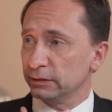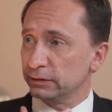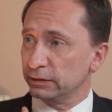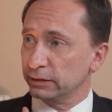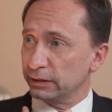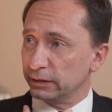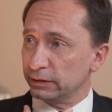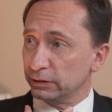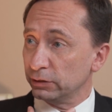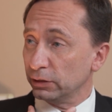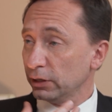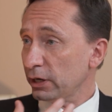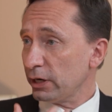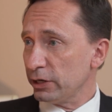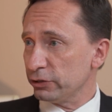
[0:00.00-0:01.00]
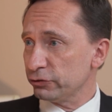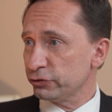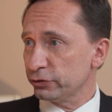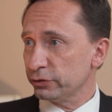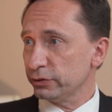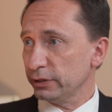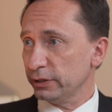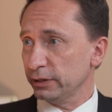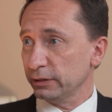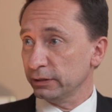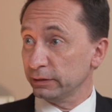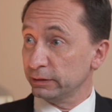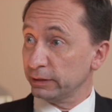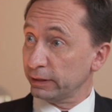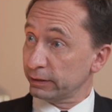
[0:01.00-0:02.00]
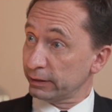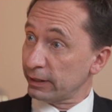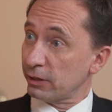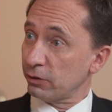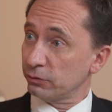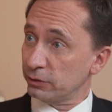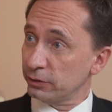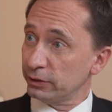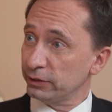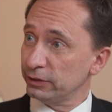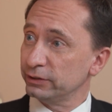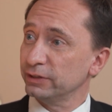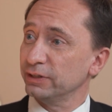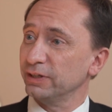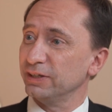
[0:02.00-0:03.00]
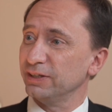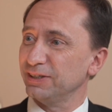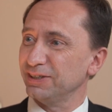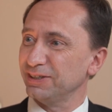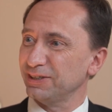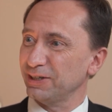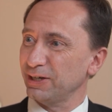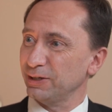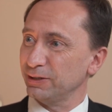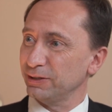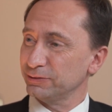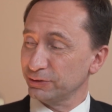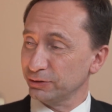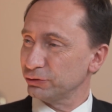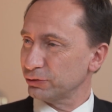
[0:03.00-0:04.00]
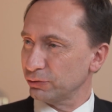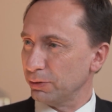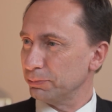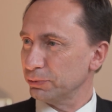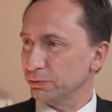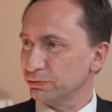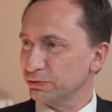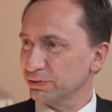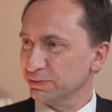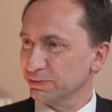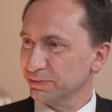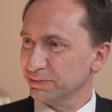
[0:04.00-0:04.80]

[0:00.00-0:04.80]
that enlarged and that now need a surgical approach.